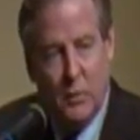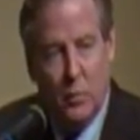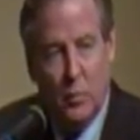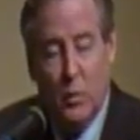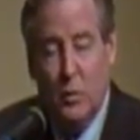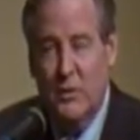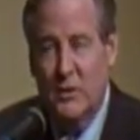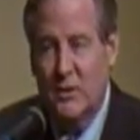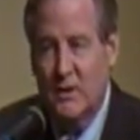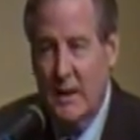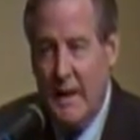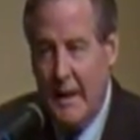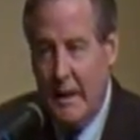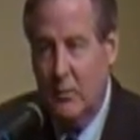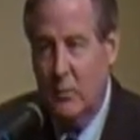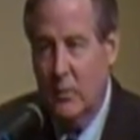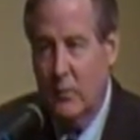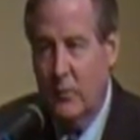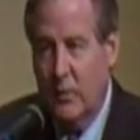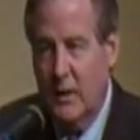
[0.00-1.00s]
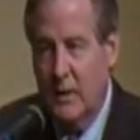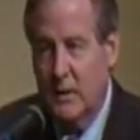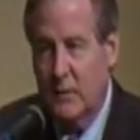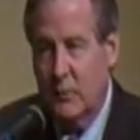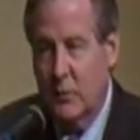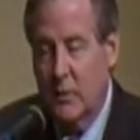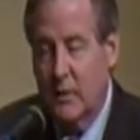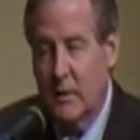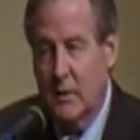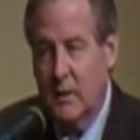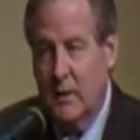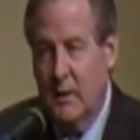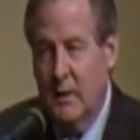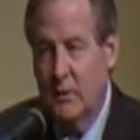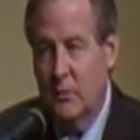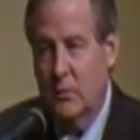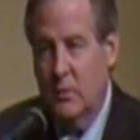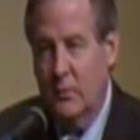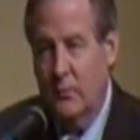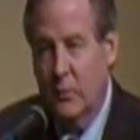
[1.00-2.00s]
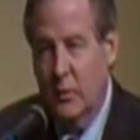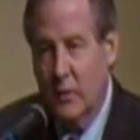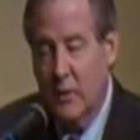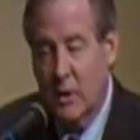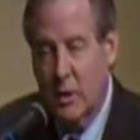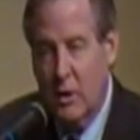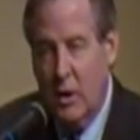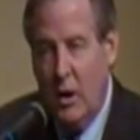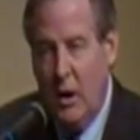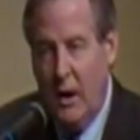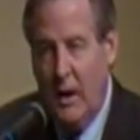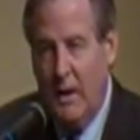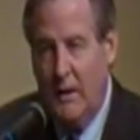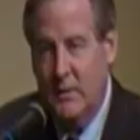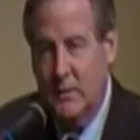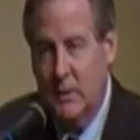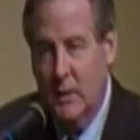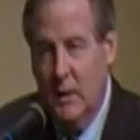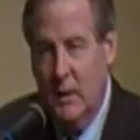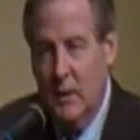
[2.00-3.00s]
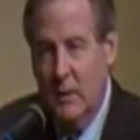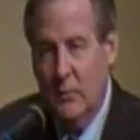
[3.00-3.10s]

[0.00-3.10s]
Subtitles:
who will sacrifice for their country, for the cause,